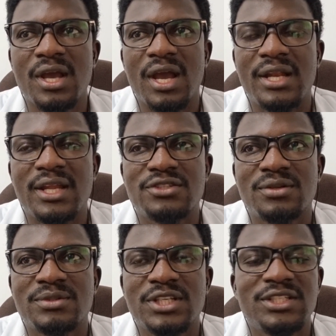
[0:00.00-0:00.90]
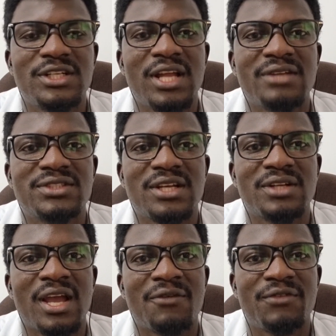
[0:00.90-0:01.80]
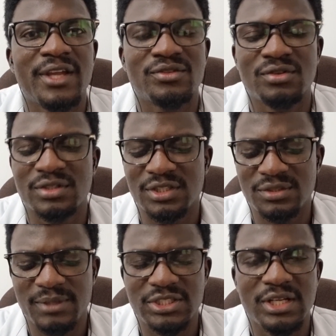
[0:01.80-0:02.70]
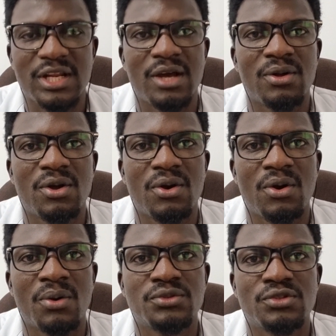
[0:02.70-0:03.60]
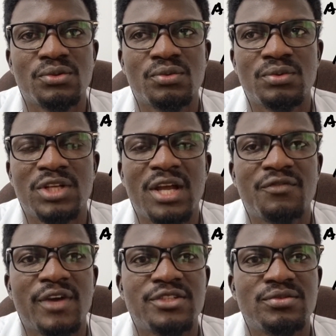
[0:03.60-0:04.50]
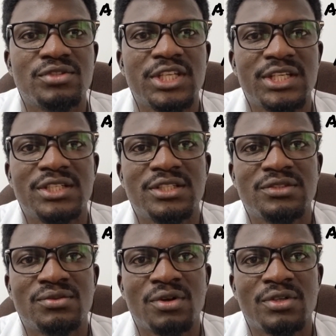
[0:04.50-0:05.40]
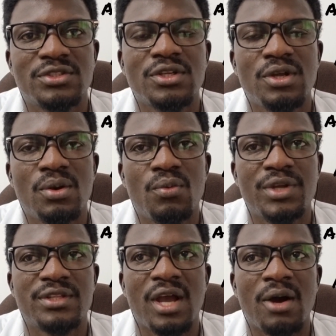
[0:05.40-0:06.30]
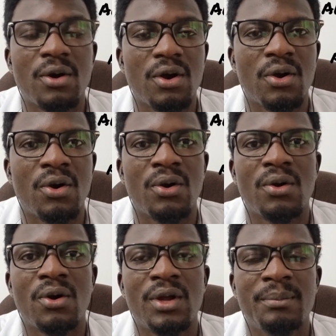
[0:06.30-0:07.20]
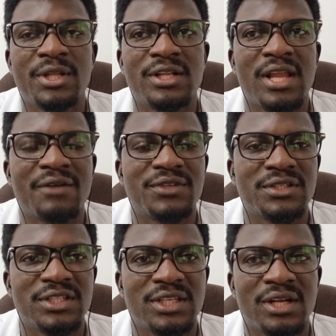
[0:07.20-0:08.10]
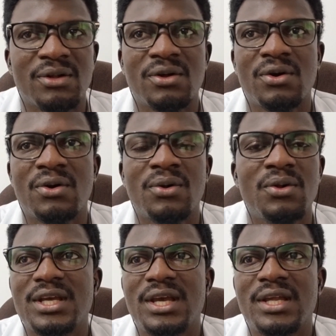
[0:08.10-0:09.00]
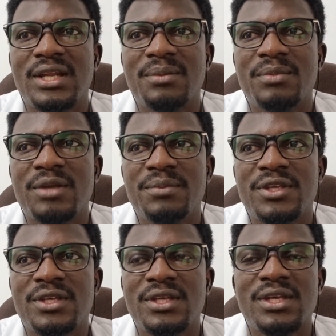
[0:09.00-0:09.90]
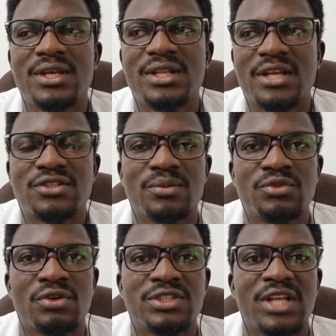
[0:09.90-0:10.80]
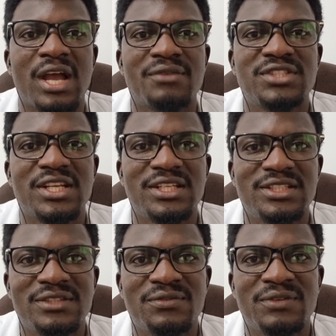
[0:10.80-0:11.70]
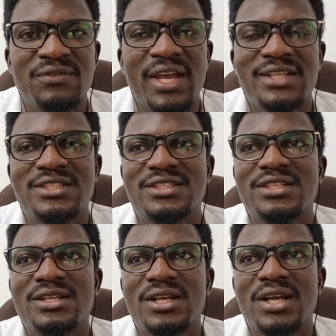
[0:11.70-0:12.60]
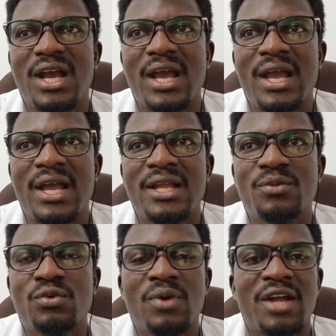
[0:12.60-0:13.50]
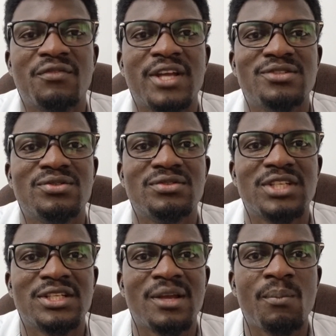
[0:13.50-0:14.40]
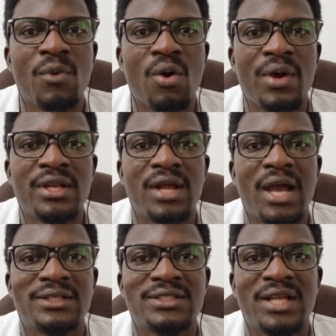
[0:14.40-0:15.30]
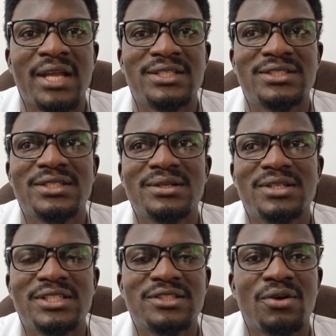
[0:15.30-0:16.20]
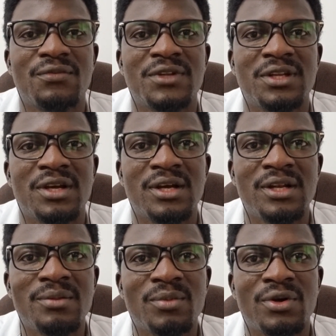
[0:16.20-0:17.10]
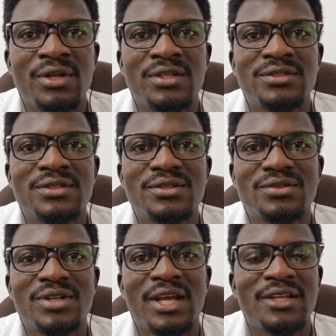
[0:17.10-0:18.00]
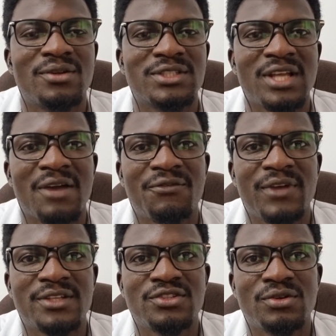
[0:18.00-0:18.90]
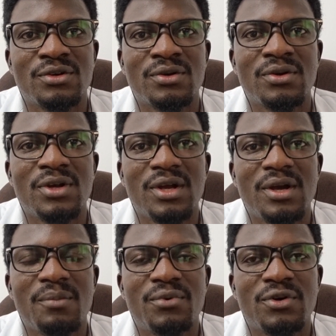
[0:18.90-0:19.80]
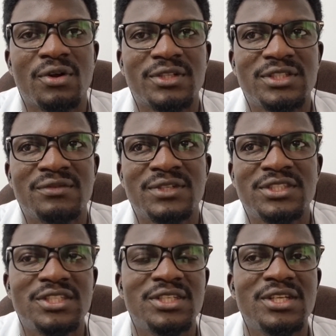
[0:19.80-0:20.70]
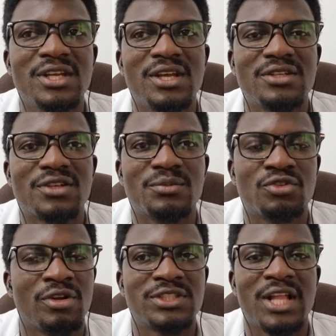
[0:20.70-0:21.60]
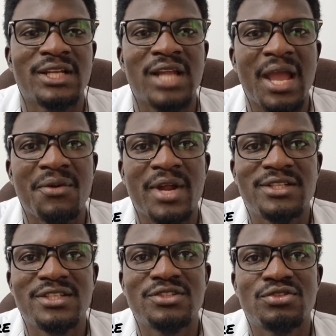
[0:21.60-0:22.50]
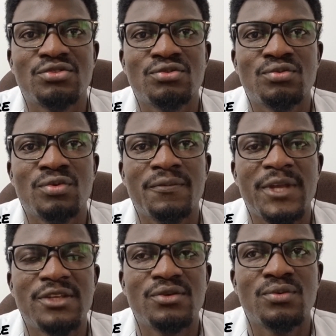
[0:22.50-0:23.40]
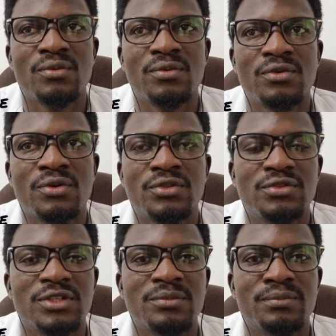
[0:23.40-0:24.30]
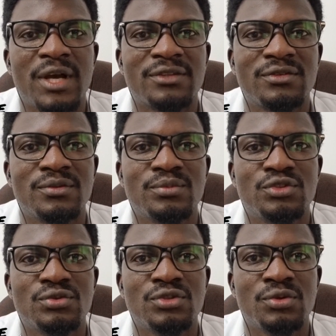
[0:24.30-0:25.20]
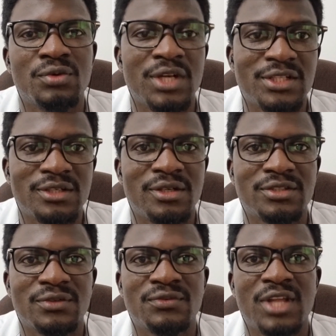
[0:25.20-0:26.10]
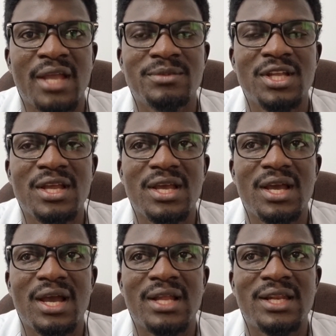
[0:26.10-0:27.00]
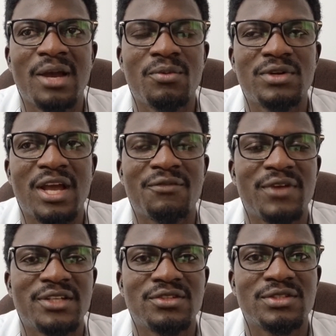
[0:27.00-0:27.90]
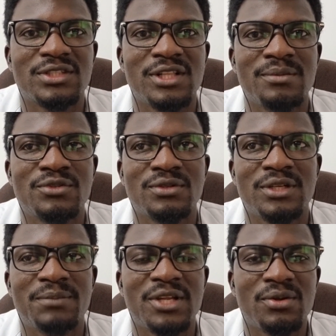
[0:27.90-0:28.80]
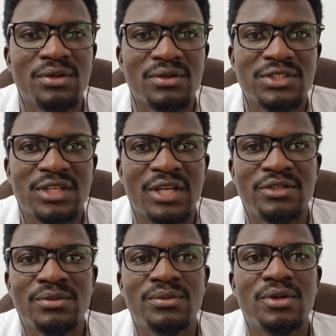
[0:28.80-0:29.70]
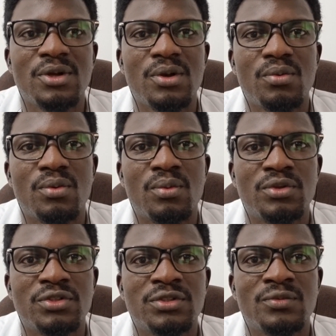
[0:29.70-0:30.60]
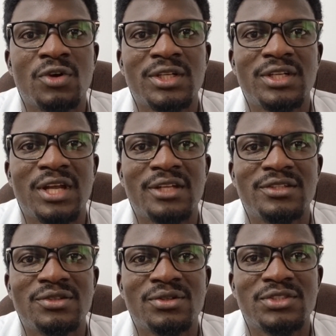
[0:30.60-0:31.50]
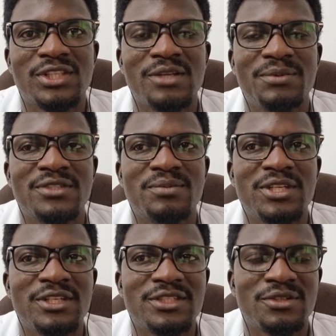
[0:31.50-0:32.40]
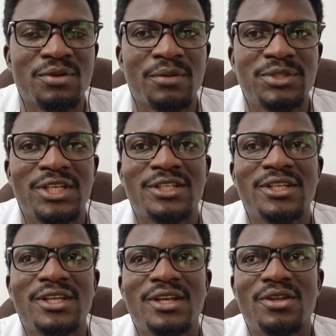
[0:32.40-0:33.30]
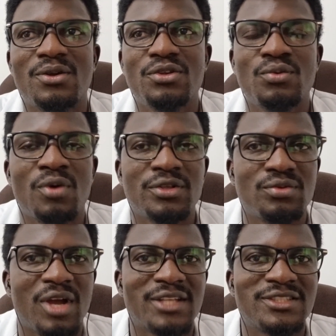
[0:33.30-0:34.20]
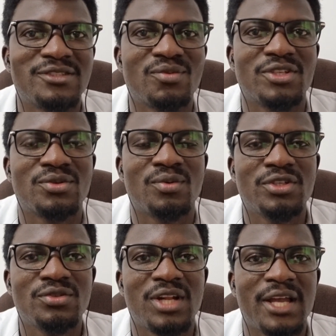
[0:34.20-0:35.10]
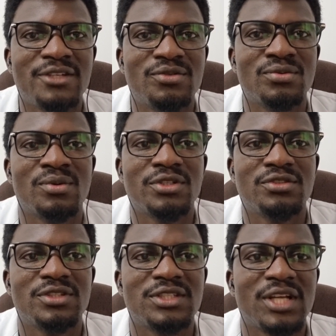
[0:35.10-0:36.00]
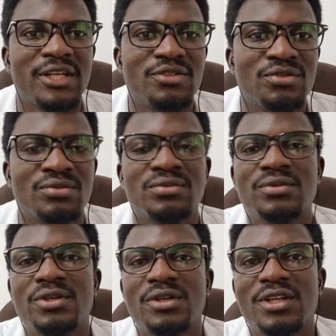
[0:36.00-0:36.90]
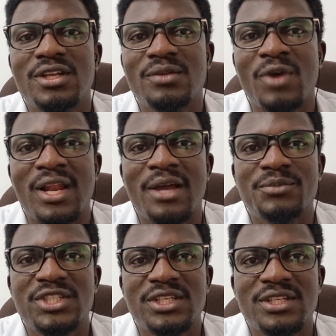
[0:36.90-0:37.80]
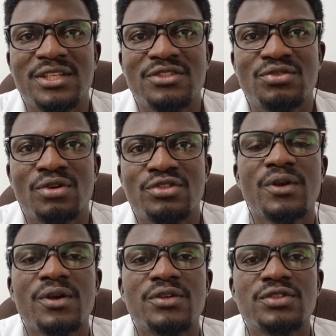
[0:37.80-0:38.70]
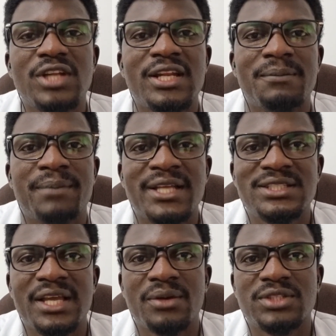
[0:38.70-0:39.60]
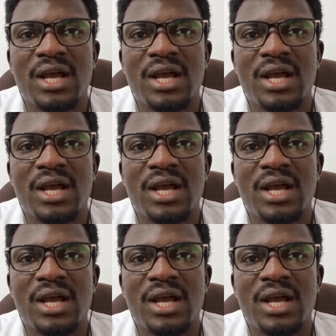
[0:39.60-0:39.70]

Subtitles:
And there's some certain lifestyle that affect drugs, especially alcohol. So we wouldn't advise you take the drugs with alcohol or immediately after taking alcohol. And then maybe there are some drugs that have sedative effects, and we'll advise you to take them more at night instead of in the early mornings, so that it doesn't affect your productivity. Some drugs like diuretics too will make you go to the bathroom to urinate a lot of times, and that would affect your sleep. So depending on your schedule, we wouldn't want that your sleep is being interrupted. So you want to ask this question: what should I do? What shouldn't I do while I'm taking these drugs? So that the best health